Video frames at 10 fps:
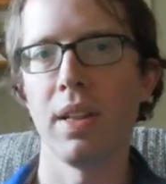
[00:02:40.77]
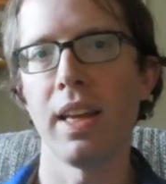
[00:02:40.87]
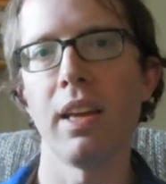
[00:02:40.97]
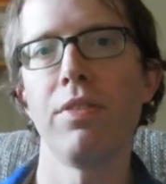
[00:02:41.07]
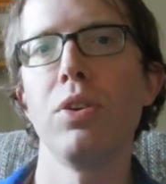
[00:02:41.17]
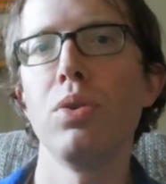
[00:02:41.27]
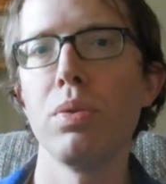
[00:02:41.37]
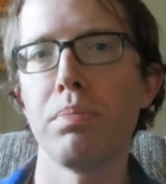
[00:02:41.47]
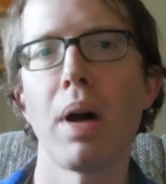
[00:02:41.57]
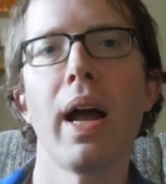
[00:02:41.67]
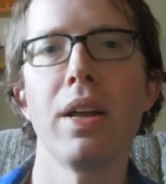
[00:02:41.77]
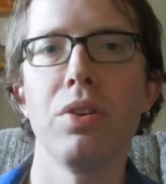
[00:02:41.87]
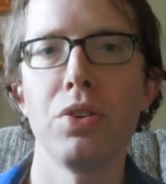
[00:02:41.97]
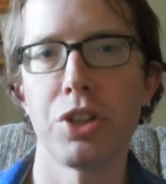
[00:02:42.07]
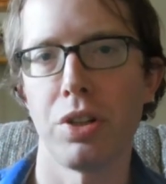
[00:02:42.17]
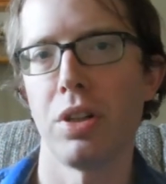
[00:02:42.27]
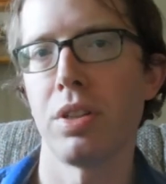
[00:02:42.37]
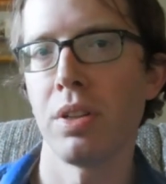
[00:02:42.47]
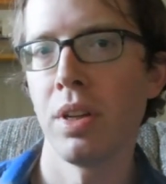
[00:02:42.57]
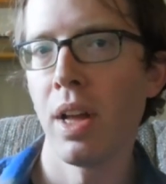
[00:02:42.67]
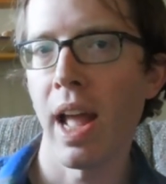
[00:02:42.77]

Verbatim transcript: Like, if you buy a new shirt,